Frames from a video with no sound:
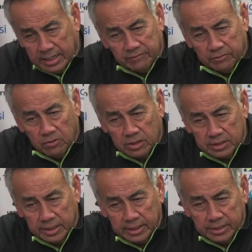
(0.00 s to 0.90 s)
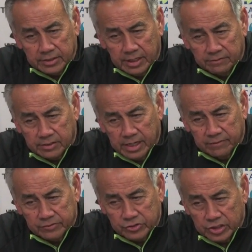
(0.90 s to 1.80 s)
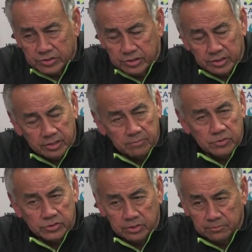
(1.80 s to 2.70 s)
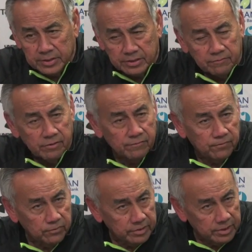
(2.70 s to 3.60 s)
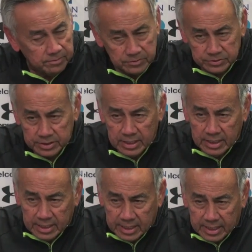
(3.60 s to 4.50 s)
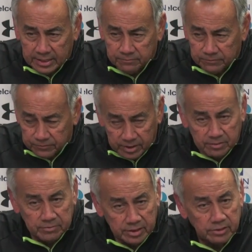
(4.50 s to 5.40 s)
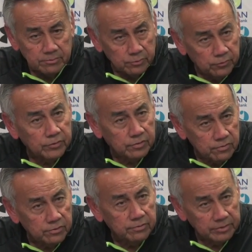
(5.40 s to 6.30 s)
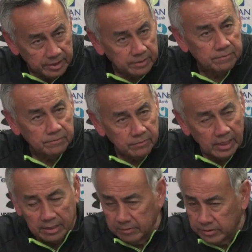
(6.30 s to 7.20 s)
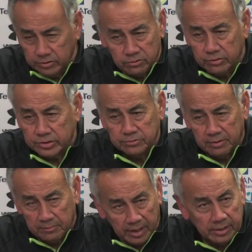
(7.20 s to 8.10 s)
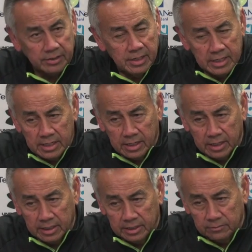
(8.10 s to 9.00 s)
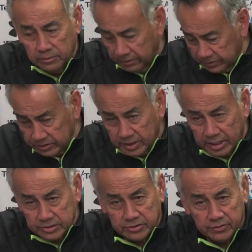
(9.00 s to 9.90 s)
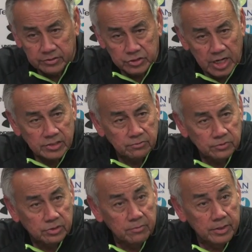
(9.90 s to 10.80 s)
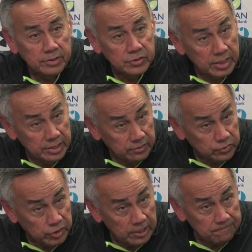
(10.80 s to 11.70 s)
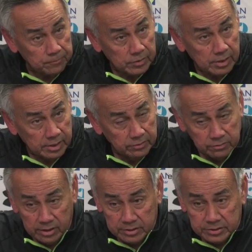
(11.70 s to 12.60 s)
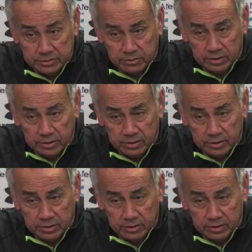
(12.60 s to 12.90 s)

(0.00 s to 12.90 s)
Kevin walked in and kind of adjusted the numbers a little bit. They're very fluid numbers, and we felt like we needed to improve in the corner, and we did. No question in my mind. One of these guys, Terrell Jackson, was committed to San Diego State out of New Orleans.